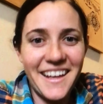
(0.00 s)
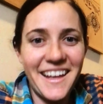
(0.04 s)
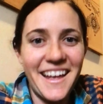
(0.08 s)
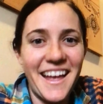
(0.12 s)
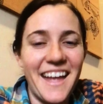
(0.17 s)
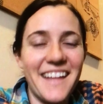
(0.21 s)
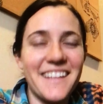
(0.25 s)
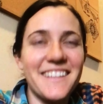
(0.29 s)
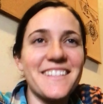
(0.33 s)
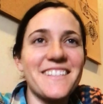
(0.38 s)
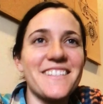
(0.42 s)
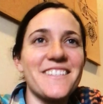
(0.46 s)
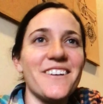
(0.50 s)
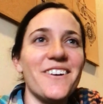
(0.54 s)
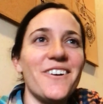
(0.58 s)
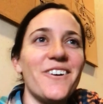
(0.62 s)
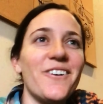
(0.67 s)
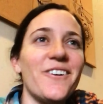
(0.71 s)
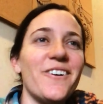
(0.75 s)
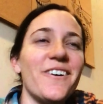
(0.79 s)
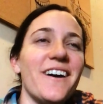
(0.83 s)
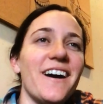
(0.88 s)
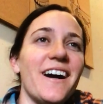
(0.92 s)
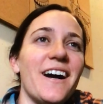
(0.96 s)
Hmm. and so,
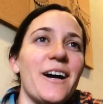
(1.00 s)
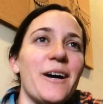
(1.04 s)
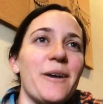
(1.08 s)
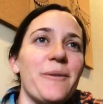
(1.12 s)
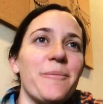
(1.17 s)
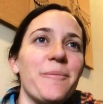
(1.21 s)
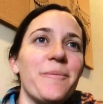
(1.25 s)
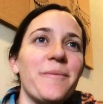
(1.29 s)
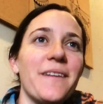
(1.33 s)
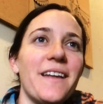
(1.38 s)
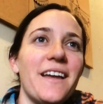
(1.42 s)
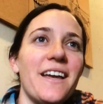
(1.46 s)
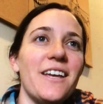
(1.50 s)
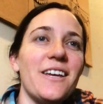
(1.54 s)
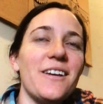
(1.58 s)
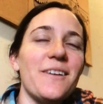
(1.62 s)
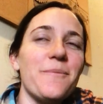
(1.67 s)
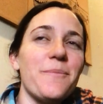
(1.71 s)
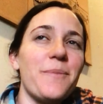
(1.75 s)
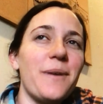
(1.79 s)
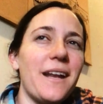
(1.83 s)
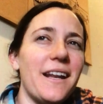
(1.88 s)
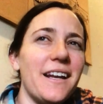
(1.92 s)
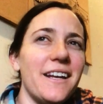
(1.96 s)
um,
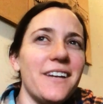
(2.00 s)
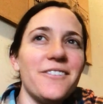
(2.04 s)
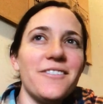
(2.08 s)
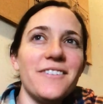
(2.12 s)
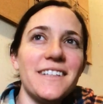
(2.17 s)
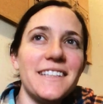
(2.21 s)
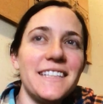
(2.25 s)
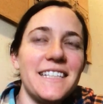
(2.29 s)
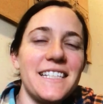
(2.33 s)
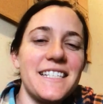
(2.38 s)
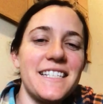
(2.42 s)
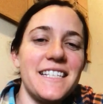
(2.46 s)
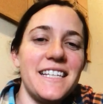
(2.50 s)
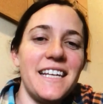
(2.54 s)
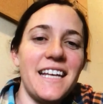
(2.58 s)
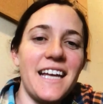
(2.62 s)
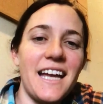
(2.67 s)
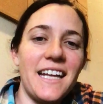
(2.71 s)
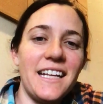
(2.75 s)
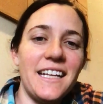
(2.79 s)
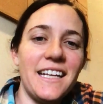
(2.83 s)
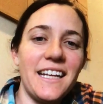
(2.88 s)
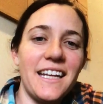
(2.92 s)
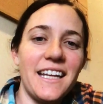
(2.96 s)
but I didn't really see
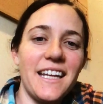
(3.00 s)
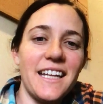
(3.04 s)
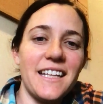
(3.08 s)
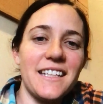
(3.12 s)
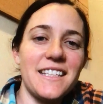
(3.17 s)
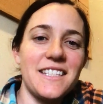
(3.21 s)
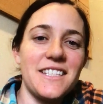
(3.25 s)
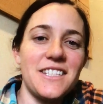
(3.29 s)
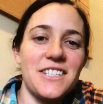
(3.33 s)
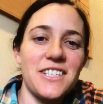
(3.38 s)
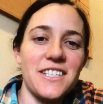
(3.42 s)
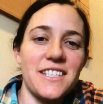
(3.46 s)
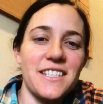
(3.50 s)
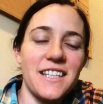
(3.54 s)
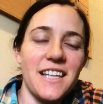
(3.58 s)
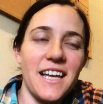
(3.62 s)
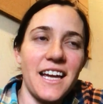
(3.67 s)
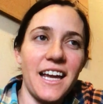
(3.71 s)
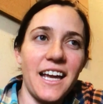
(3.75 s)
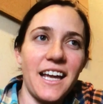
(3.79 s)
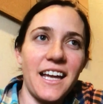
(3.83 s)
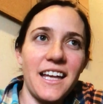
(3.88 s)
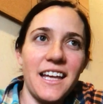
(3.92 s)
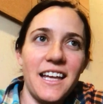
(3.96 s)
any kids just
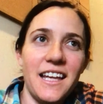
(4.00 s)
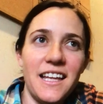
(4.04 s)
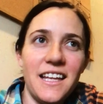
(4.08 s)
like,